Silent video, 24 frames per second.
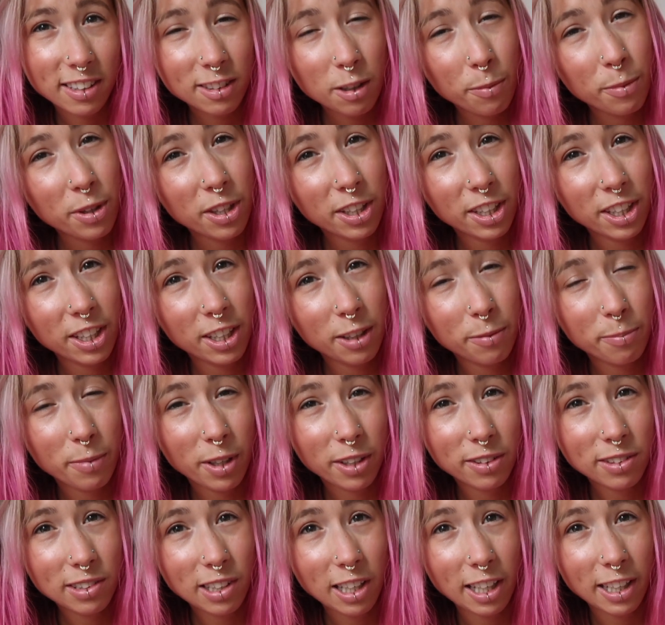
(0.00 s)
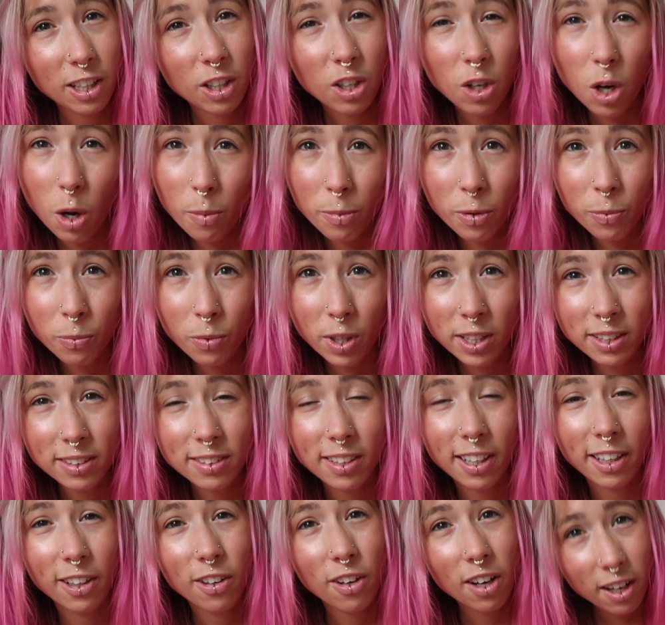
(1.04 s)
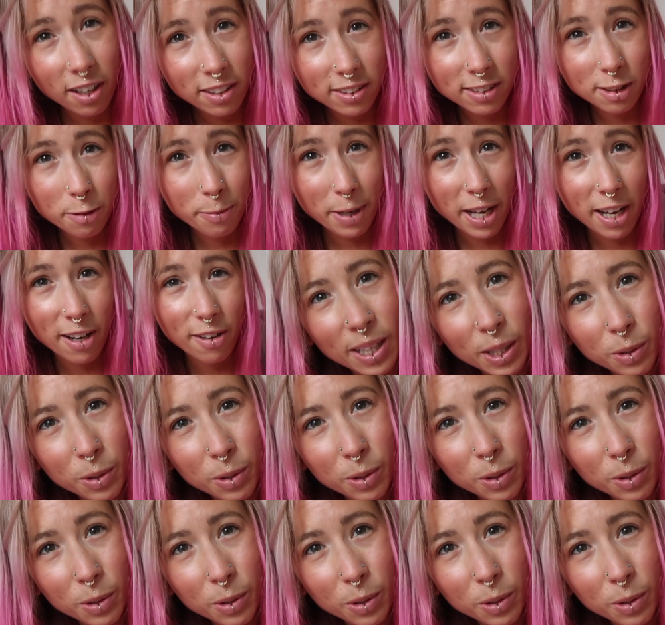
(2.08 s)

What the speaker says: some of the most like common ones I got asked about.